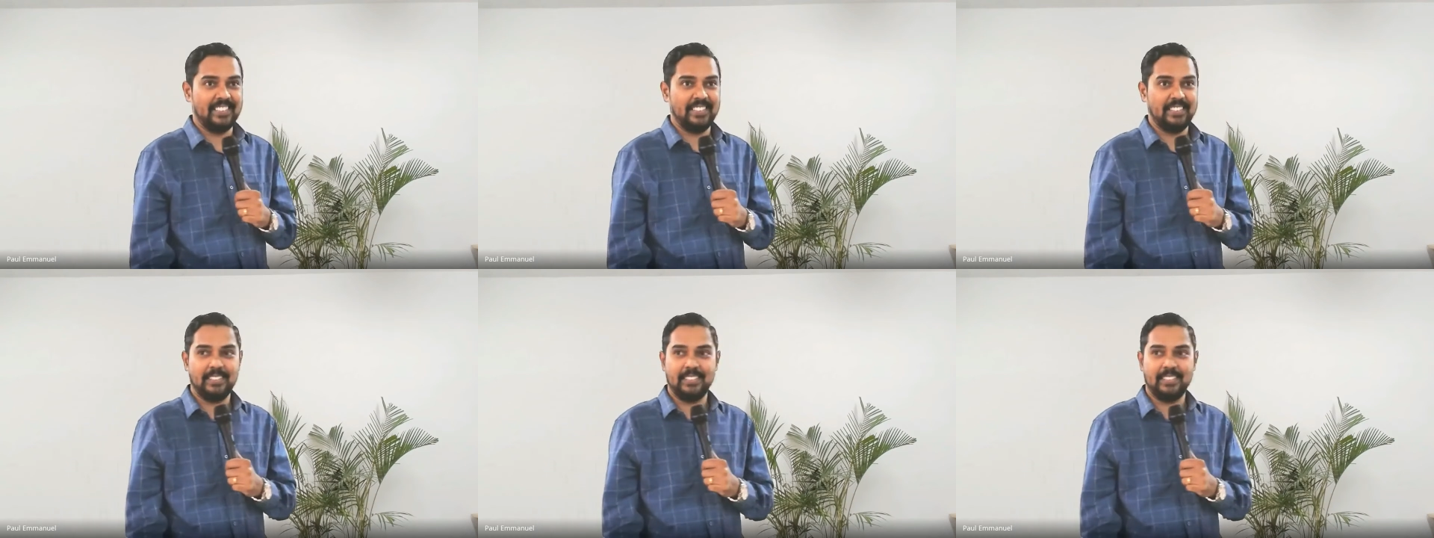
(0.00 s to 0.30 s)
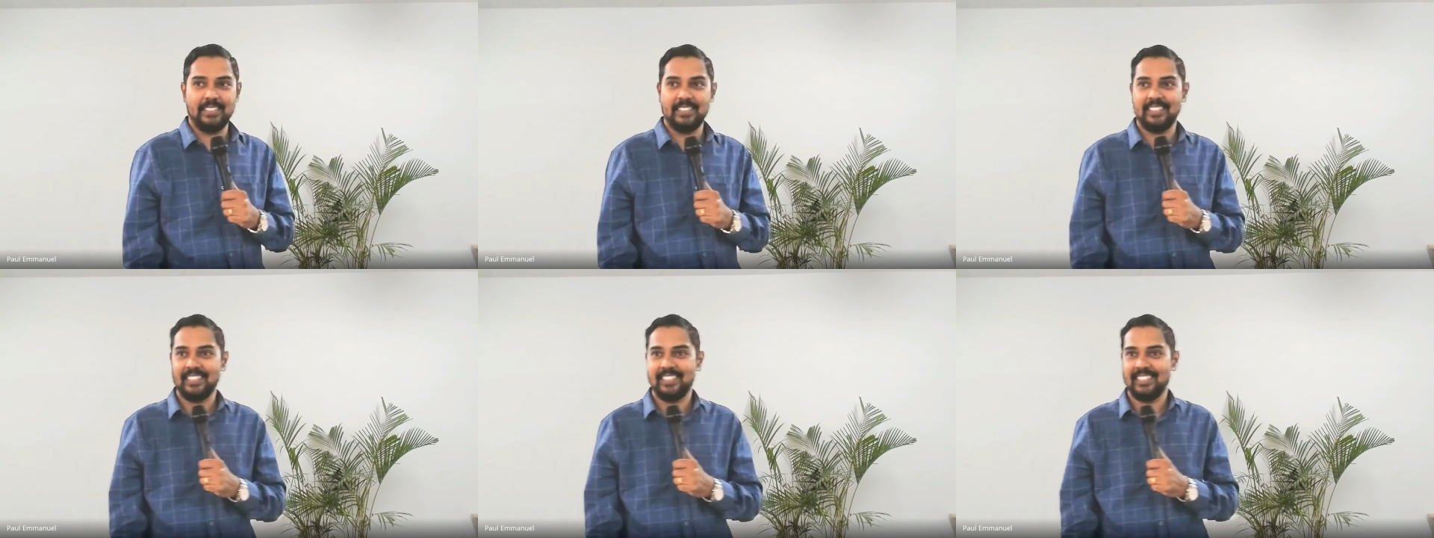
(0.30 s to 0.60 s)

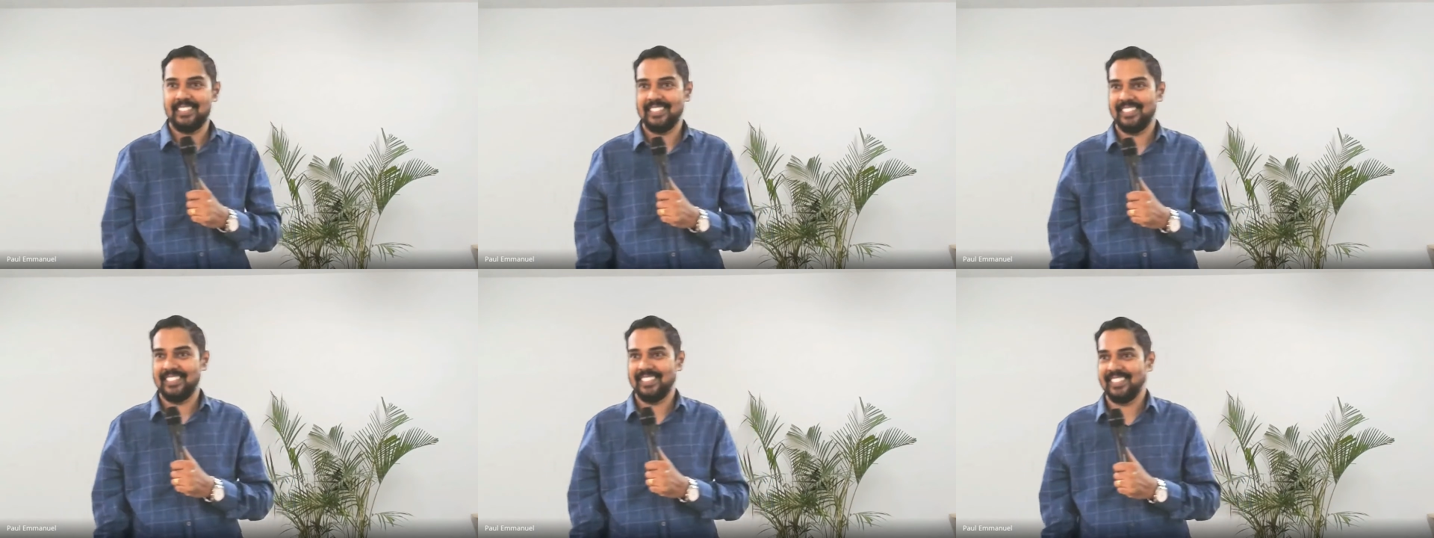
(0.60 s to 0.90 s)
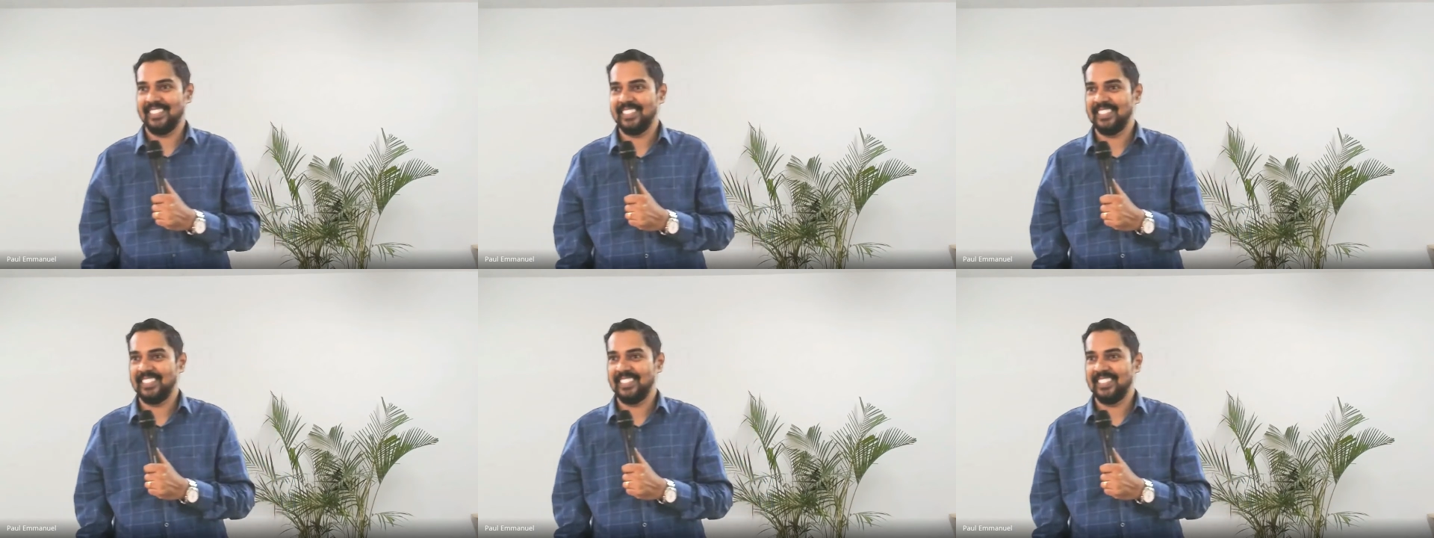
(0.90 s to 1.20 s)

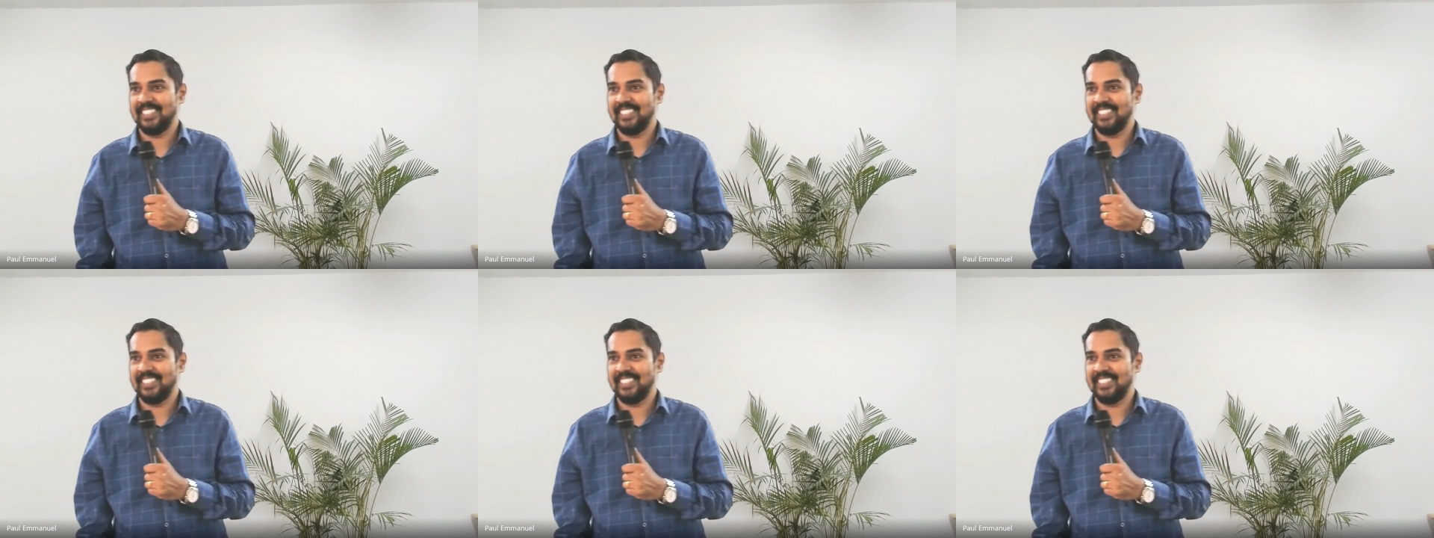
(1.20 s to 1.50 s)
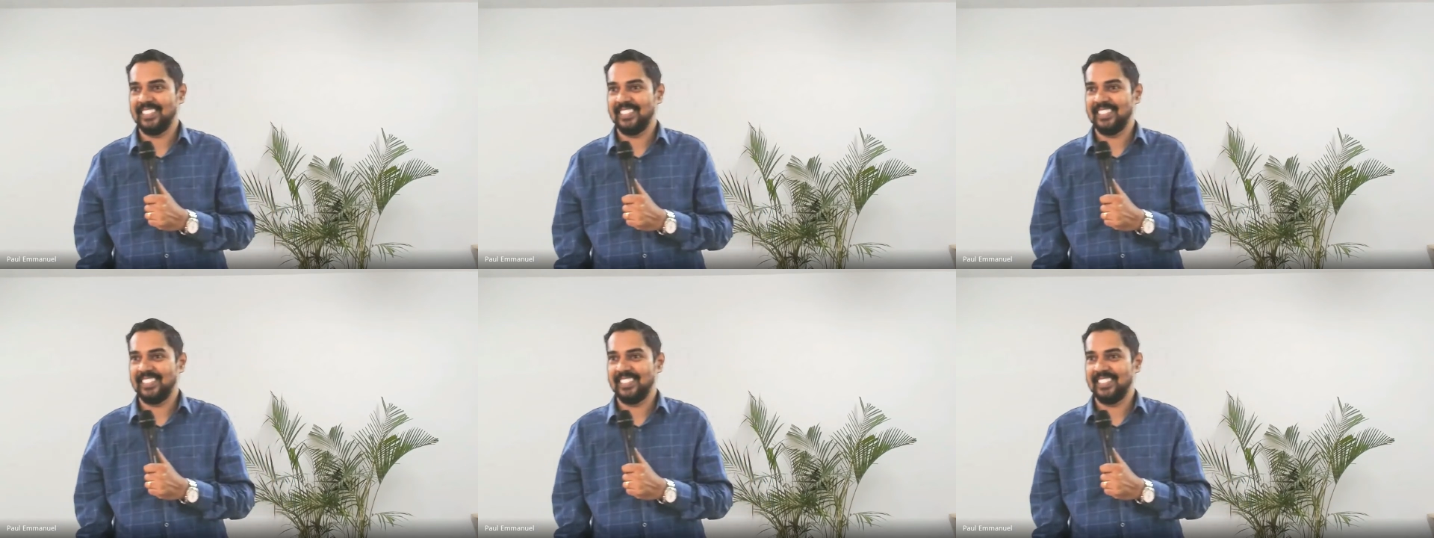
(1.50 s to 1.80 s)

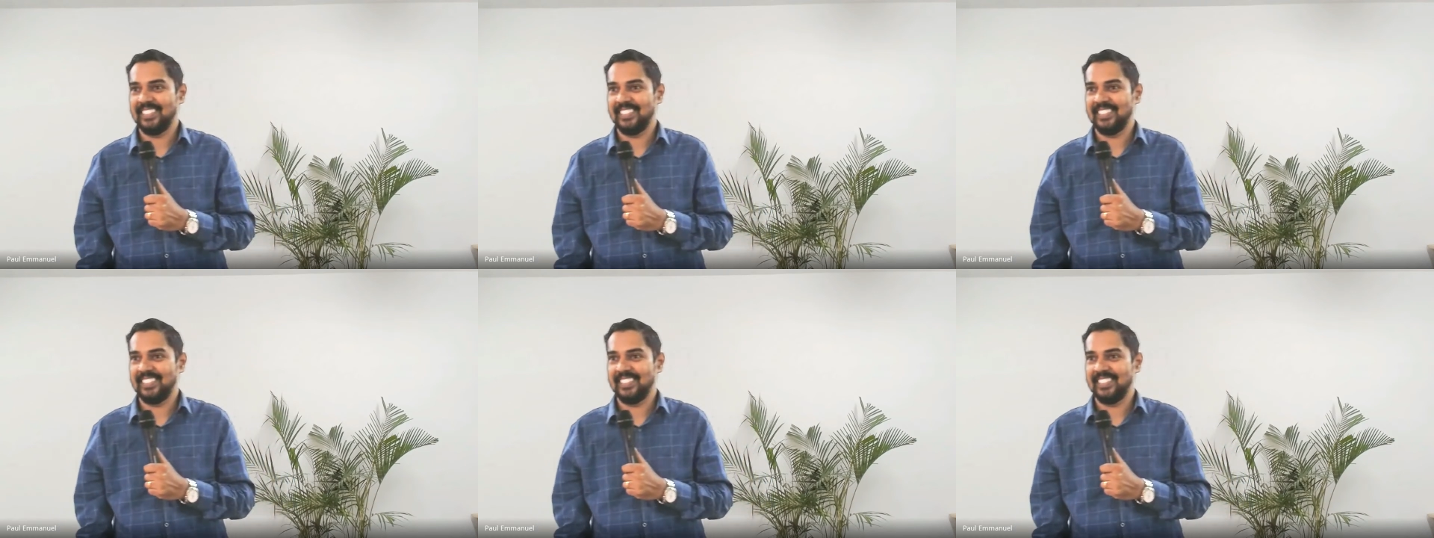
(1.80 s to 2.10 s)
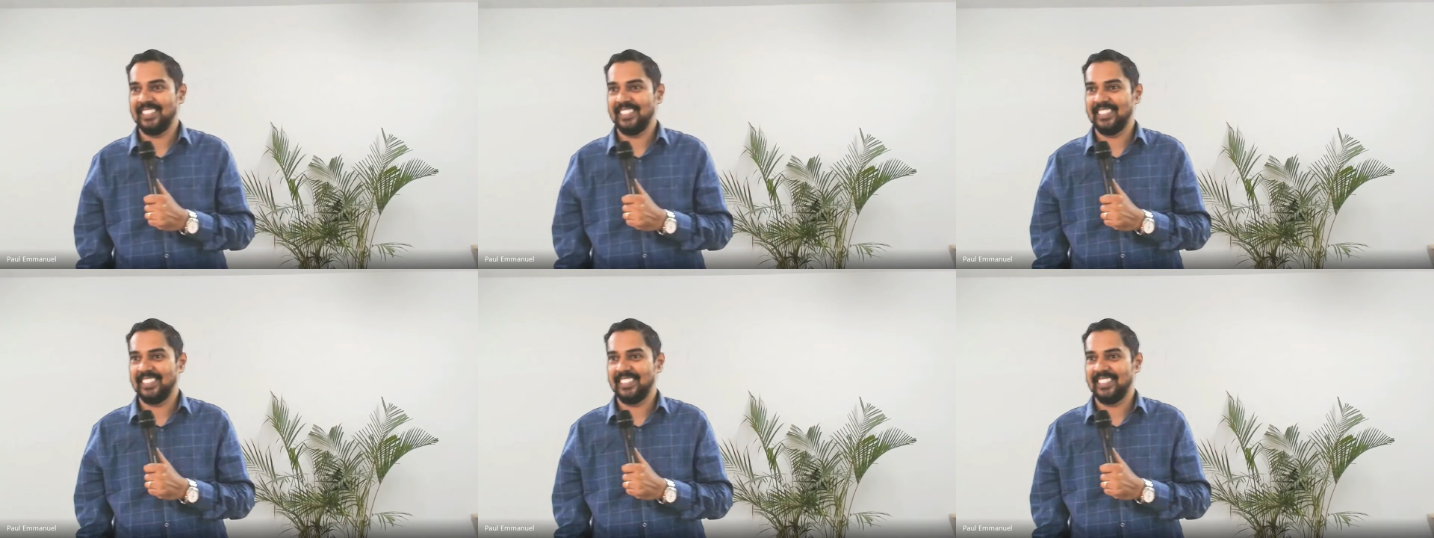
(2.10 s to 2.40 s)

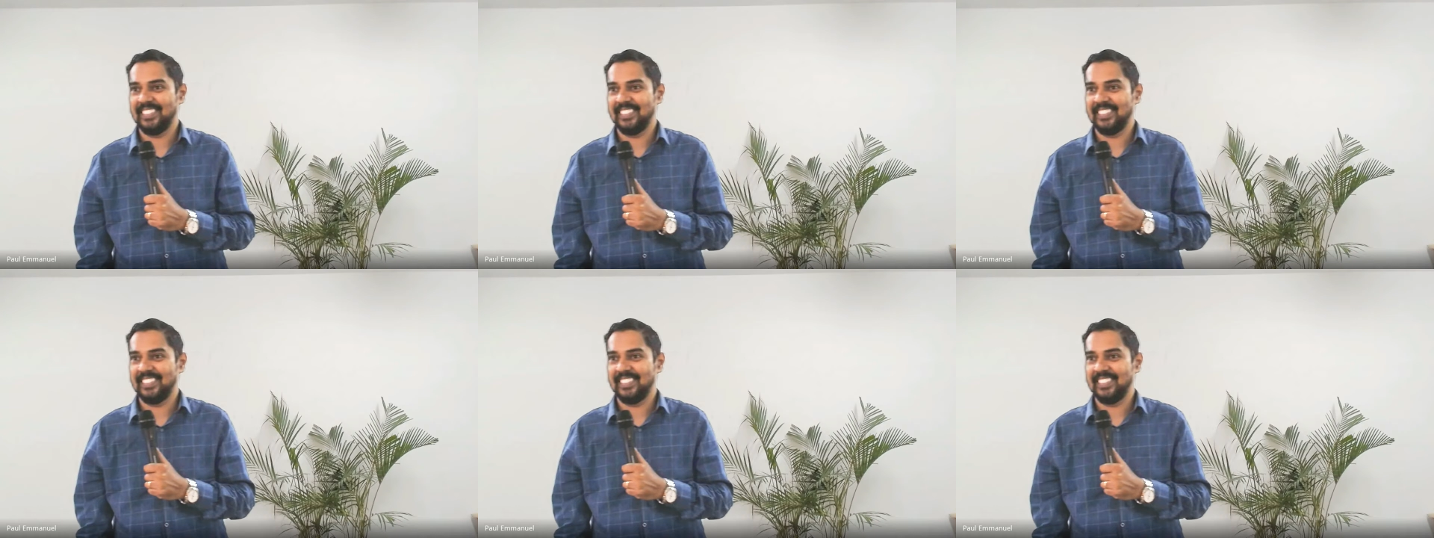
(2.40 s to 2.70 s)
No one is speaking in this clip.